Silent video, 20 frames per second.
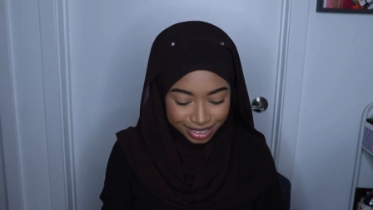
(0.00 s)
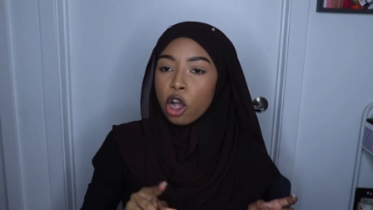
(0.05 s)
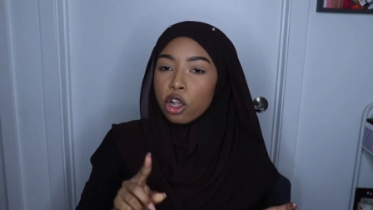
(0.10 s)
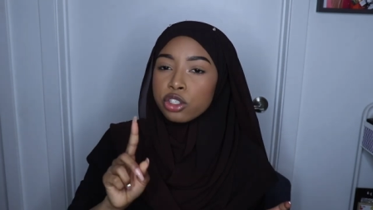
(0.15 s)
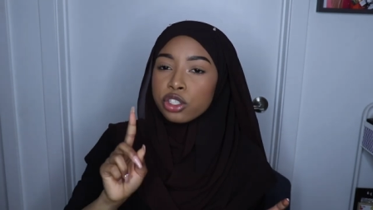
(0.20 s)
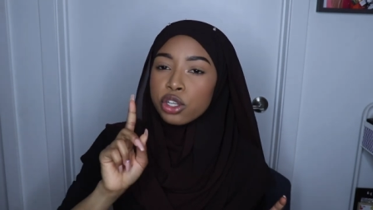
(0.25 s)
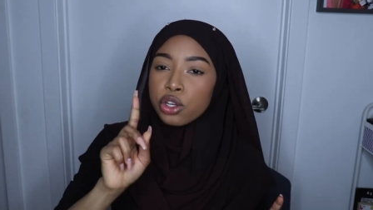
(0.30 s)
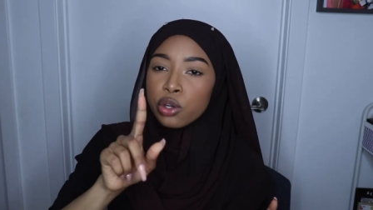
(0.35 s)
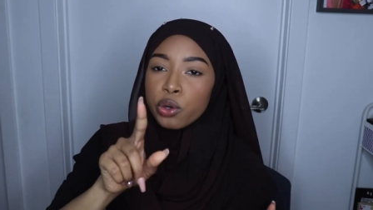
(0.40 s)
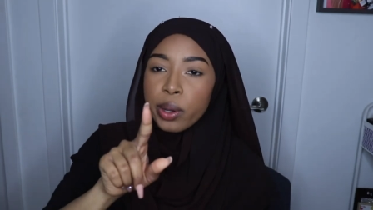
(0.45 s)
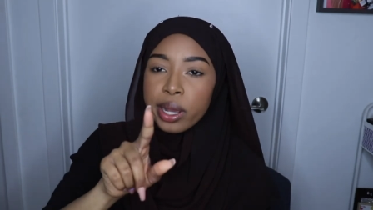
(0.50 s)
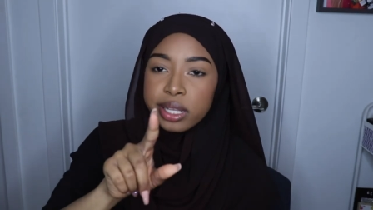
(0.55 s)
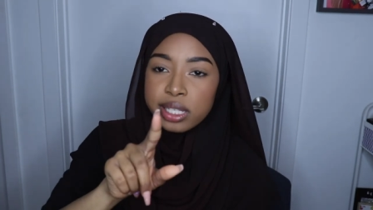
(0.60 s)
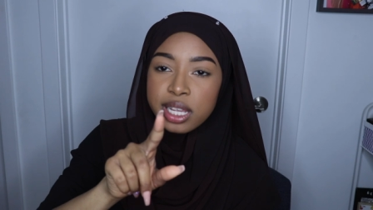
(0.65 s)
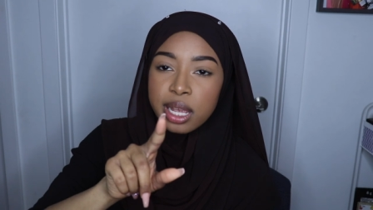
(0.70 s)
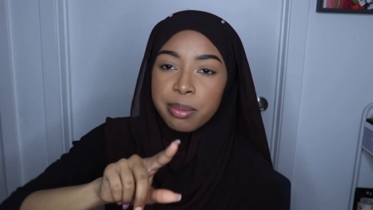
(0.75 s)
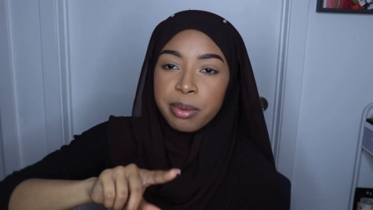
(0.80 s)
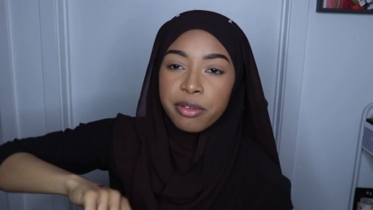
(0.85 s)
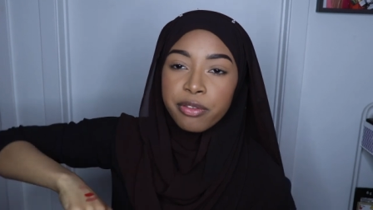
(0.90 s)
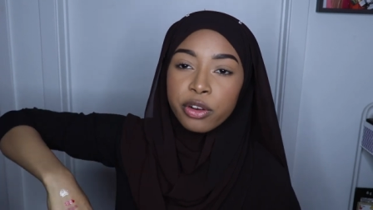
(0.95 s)
Also, a quick
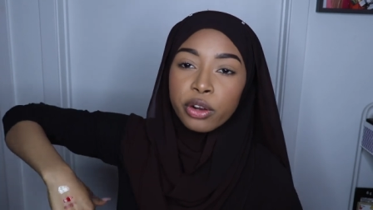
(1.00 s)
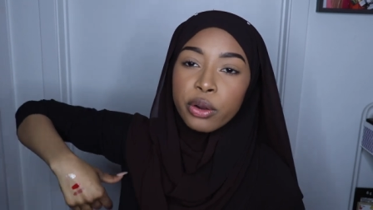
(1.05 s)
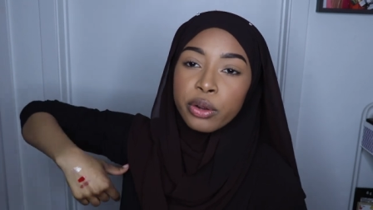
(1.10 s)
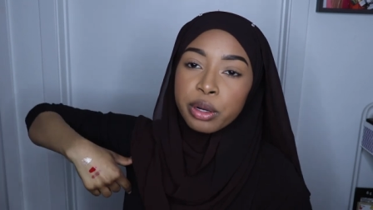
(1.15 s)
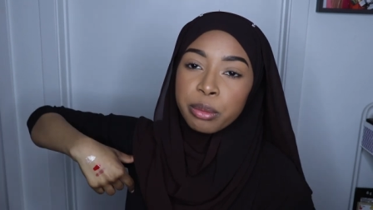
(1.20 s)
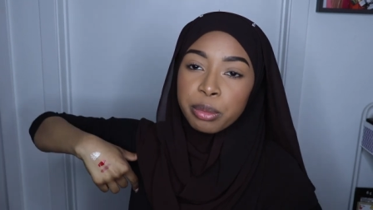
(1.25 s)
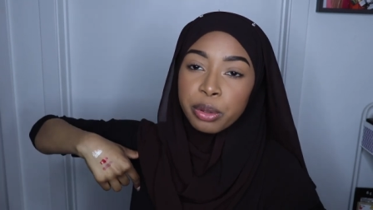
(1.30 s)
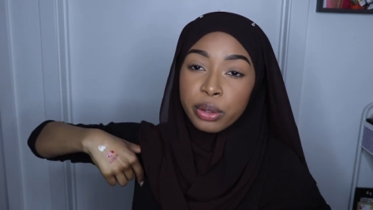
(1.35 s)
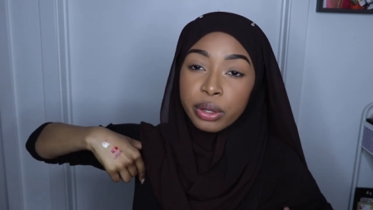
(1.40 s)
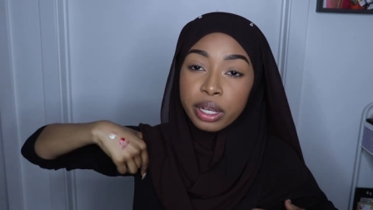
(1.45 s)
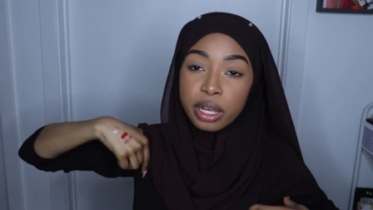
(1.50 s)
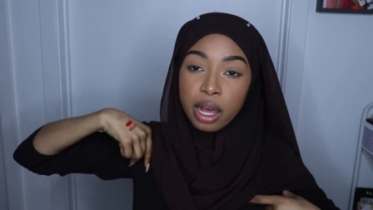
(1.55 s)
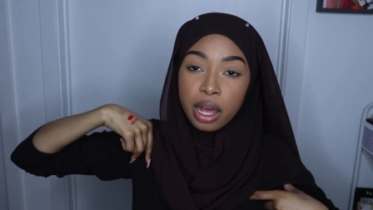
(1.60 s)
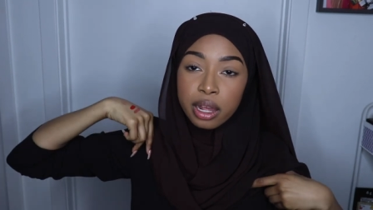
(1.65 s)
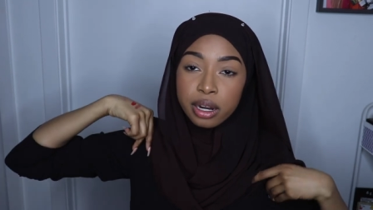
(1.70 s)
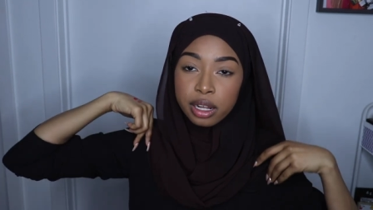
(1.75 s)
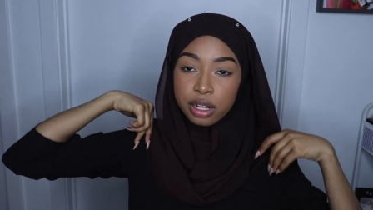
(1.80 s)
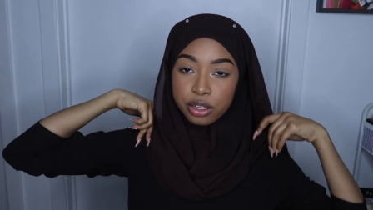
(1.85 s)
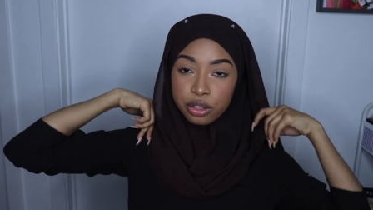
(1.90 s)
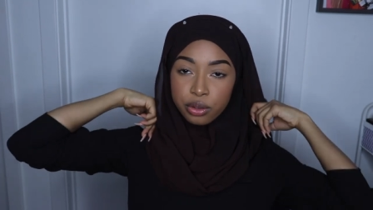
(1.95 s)
tip if you're going to
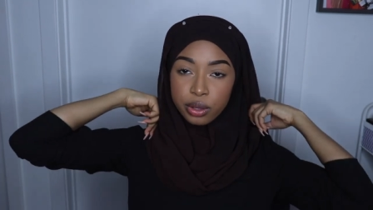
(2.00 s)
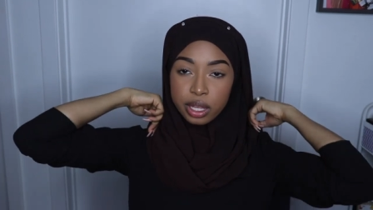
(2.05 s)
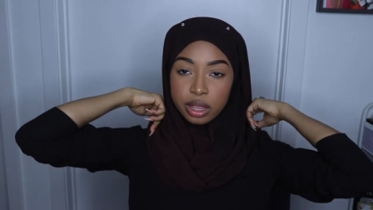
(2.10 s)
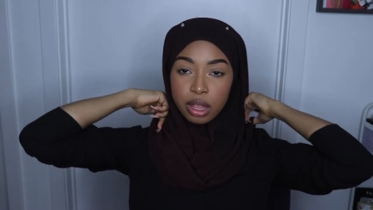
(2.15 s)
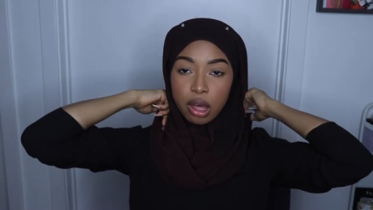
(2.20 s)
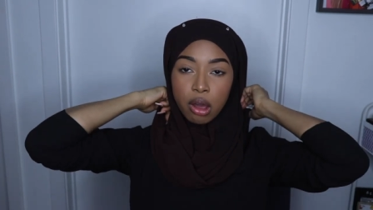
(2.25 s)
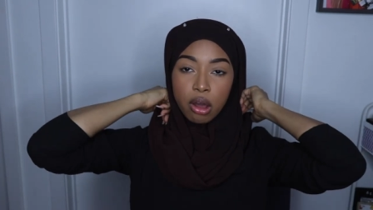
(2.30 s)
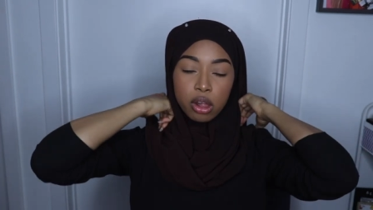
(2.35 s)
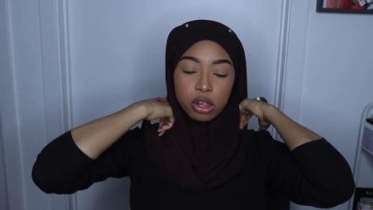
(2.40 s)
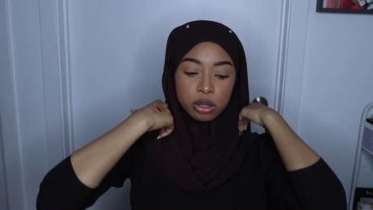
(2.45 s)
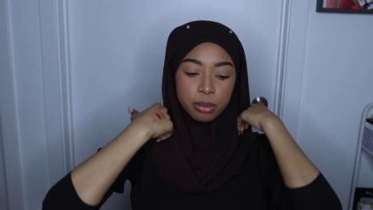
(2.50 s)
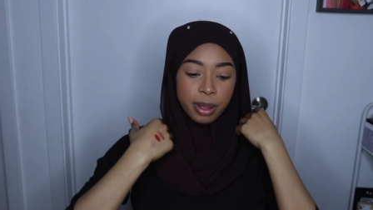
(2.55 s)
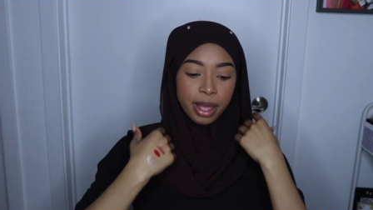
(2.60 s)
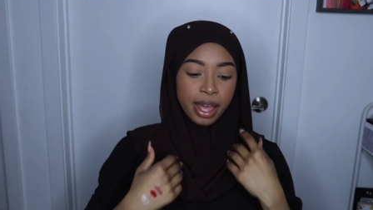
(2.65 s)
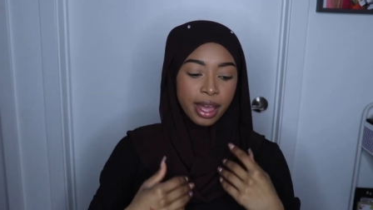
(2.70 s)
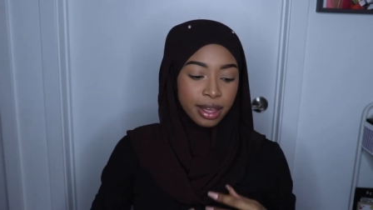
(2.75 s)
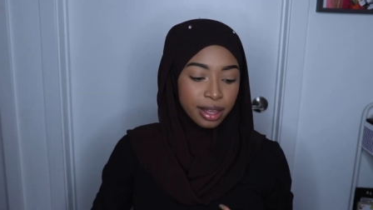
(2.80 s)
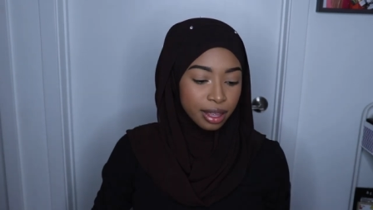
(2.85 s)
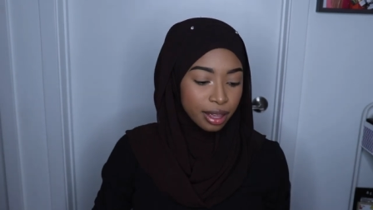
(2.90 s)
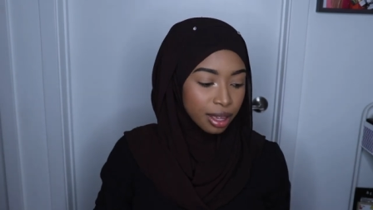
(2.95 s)
BeautyCon and you get the hauler
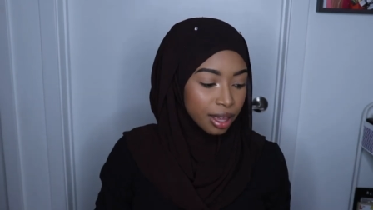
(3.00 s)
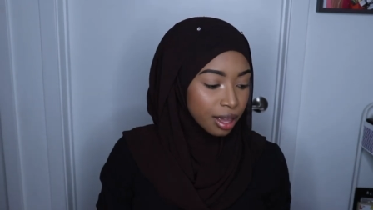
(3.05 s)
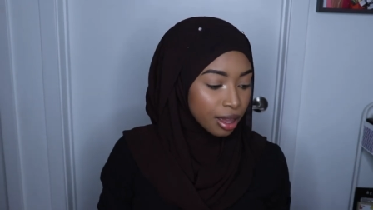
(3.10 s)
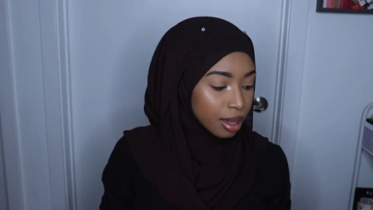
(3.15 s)
bag,